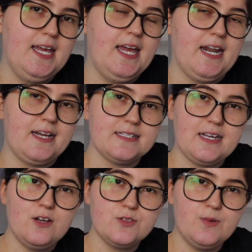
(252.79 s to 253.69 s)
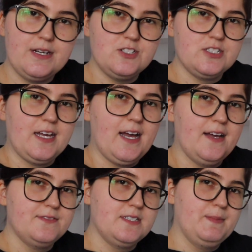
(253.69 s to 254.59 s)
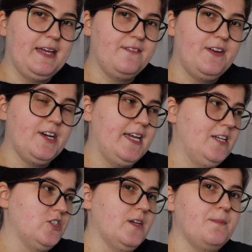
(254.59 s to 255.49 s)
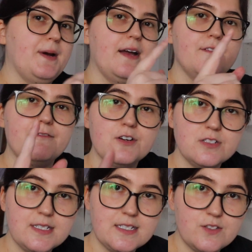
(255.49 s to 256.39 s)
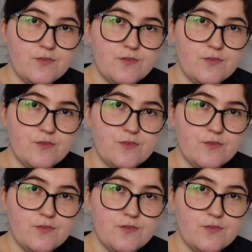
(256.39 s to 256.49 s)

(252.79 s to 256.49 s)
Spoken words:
because I also want to just have some like variation. But first things